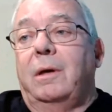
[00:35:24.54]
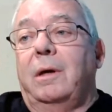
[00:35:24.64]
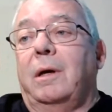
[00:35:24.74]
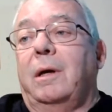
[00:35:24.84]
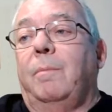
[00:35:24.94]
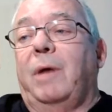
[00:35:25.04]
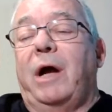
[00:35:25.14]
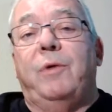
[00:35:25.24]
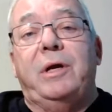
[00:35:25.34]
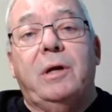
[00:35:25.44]
uh, my
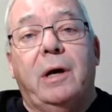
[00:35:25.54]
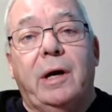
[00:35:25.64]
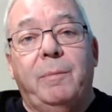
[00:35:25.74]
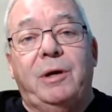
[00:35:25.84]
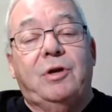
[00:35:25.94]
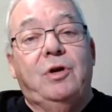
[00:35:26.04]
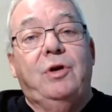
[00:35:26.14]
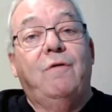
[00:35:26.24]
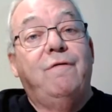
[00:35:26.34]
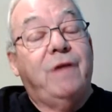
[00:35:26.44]
retirement in
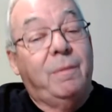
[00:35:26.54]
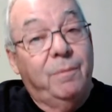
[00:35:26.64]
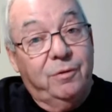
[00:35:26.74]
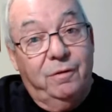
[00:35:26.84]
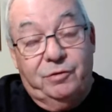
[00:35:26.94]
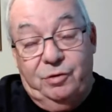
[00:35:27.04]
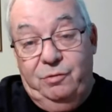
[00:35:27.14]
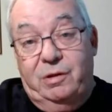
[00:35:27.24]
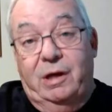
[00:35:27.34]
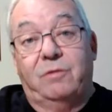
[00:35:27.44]
November of
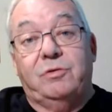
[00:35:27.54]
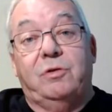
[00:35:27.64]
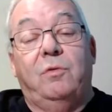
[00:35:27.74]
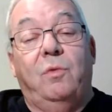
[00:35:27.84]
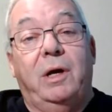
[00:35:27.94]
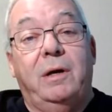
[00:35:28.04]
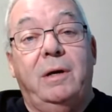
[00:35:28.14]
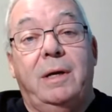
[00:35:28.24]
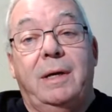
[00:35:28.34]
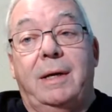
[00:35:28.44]
2001
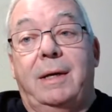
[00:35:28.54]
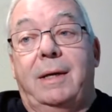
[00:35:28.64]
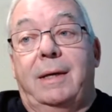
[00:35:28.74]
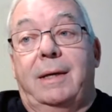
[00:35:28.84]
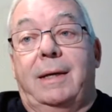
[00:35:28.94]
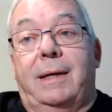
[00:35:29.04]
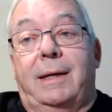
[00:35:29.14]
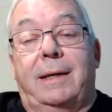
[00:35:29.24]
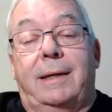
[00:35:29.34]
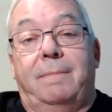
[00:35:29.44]

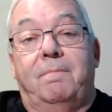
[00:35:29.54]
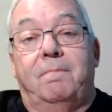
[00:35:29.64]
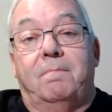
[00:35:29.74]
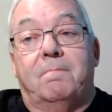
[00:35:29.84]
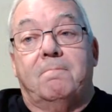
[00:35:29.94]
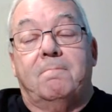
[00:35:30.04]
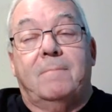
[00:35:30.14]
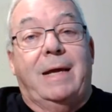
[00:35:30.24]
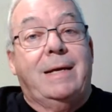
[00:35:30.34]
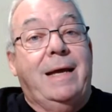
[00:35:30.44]
uh,
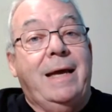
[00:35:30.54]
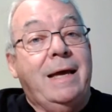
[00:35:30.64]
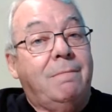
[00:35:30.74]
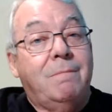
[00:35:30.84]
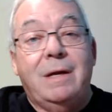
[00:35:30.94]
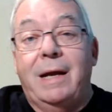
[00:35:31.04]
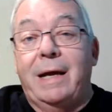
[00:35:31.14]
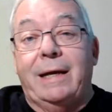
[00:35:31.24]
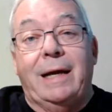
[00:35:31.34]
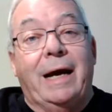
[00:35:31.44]
hit me
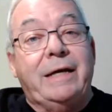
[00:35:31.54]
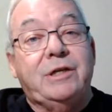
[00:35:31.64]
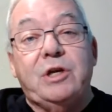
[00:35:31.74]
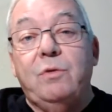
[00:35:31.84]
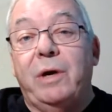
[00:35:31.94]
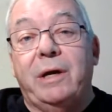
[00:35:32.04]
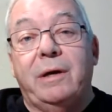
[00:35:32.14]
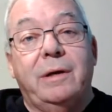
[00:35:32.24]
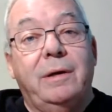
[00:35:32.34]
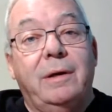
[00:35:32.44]
like an icy
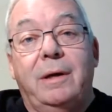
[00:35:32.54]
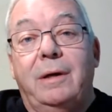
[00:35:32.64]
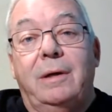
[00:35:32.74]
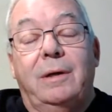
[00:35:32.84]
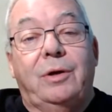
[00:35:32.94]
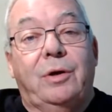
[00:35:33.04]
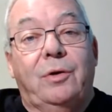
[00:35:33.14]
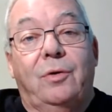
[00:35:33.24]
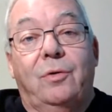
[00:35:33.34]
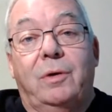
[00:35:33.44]
wind. Hmm. You
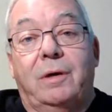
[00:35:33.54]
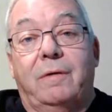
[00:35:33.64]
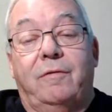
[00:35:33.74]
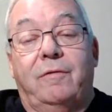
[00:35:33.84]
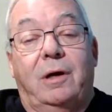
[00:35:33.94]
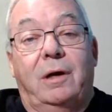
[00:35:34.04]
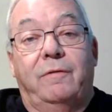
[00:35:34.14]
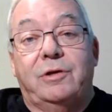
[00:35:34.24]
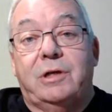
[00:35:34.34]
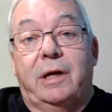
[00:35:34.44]
know, all of
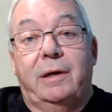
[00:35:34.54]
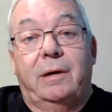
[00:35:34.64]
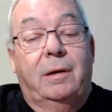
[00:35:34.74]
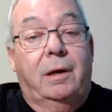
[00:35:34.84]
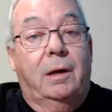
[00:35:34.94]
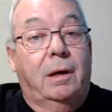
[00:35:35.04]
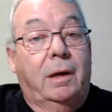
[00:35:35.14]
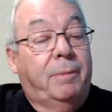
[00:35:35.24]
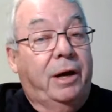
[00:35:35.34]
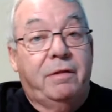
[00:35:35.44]
a sudden, uh,
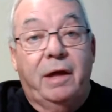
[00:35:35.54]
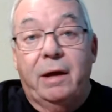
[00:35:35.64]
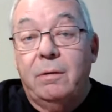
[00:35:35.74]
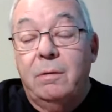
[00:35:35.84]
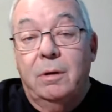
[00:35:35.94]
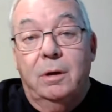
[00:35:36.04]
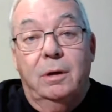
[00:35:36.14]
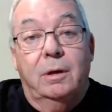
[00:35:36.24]
by then,